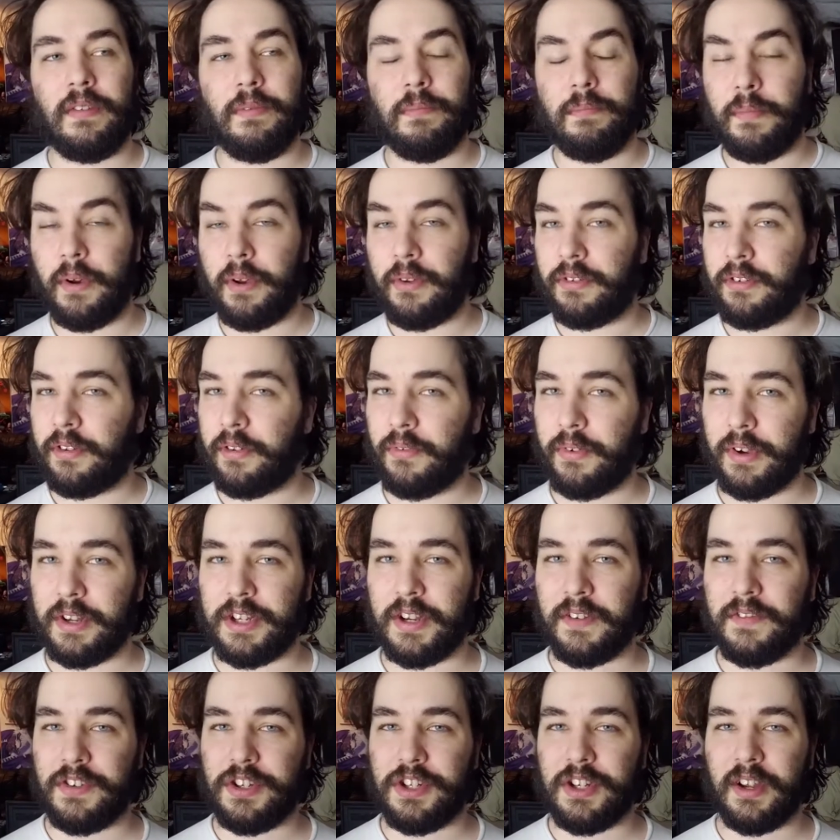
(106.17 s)
most of which
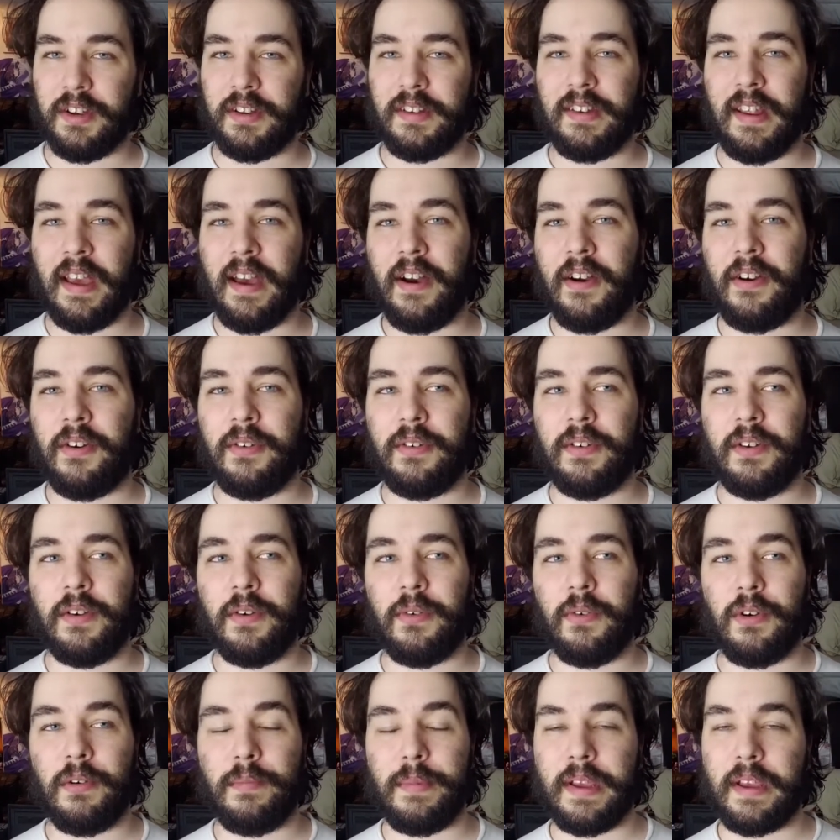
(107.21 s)
have shut down
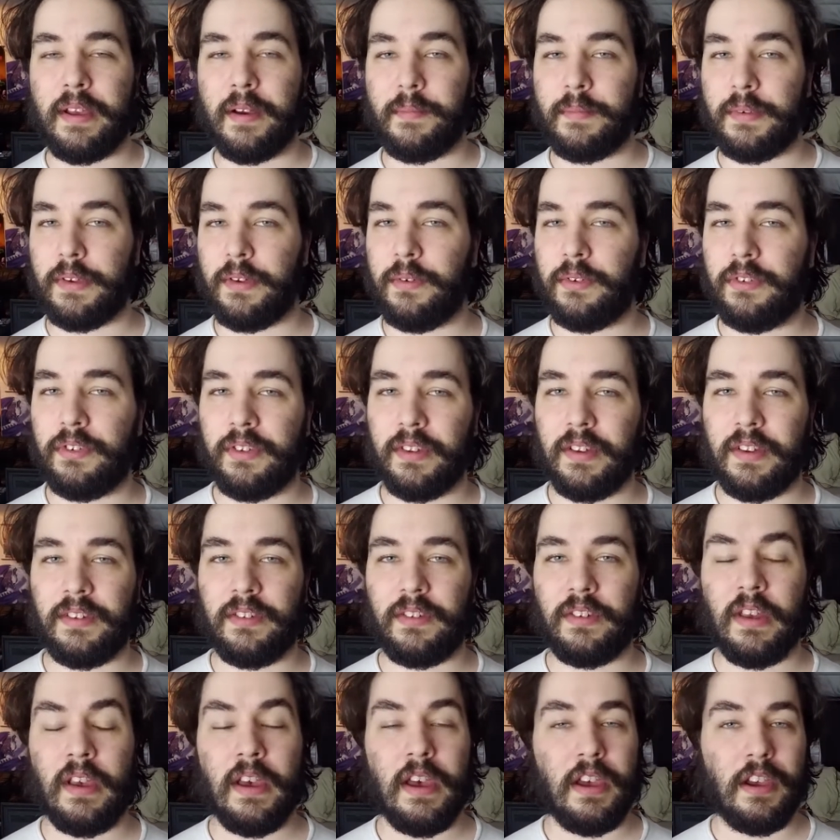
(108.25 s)
or become
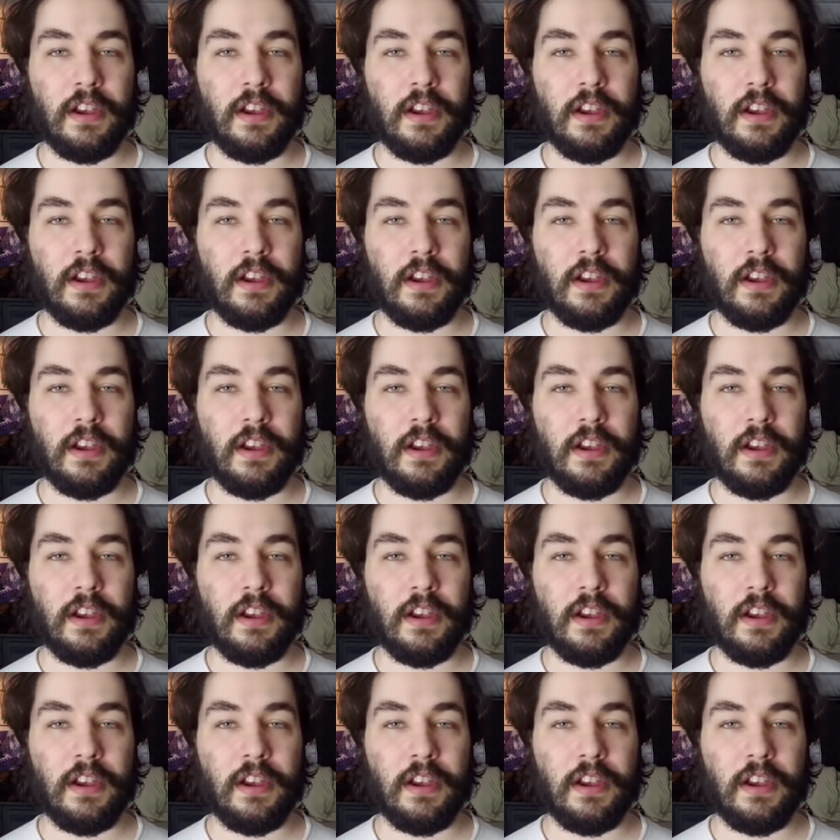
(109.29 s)
useless.